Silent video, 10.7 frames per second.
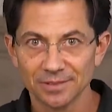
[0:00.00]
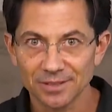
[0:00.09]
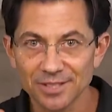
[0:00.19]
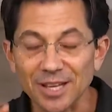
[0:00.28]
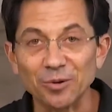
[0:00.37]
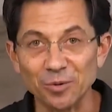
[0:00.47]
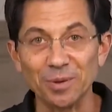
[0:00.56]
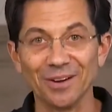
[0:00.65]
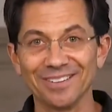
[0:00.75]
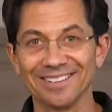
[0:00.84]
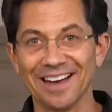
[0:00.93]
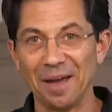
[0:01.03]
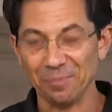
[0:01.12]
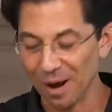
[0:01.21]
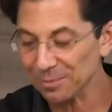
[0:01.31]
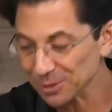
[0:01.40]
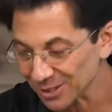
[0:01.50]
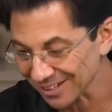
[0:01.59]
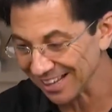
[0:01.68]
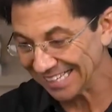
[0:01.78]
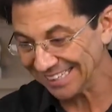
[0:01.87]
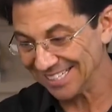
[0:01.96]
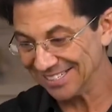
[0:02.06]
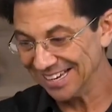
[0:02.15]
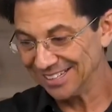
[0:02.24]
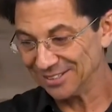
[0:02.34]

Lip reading: Stick with me here. I promise you're going to like this.